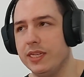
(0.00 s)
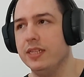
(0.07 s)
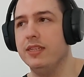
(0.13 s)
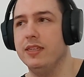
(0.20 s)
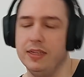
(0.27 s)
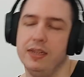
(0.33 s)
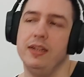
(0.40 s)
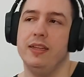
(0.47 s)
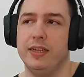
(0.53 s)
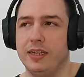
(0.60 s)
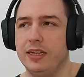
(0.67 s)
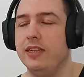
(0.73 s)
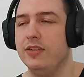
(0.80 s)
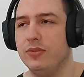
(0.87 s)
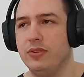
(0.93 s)
And I'd
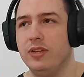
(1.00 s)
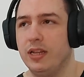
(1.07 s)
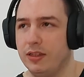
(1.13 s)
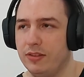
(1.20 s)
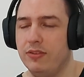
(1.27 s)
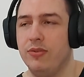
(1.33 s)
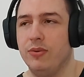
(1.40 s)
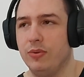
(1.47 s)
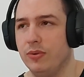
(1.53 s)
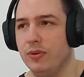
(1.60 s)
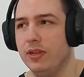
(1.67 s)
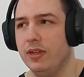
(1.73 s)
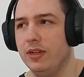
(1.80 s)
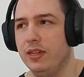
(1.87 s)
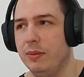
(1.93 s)
like to do that, so
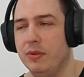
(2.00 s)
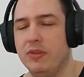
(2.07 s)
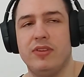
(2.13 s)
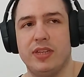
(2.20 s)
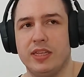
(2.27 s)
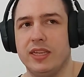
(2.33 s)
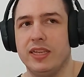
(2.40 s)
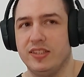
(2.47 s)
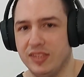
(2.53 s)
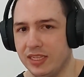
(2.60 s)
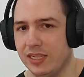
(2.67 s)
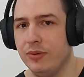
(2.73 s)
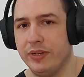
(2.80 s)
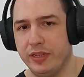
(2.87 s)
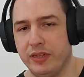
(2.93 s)
I'm not saying exactly
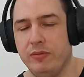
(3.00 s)
right now,